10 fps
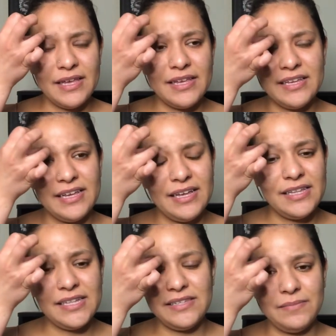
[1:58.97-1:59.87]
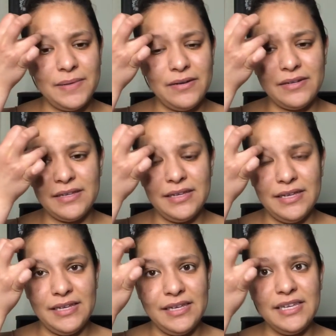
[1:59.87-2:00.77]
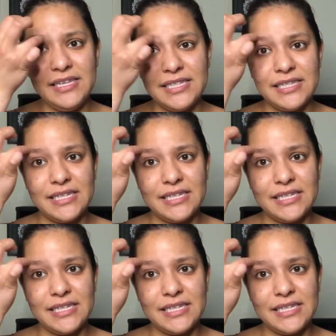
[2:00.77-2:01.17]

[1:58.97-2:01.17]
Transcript: yeah, that's about it.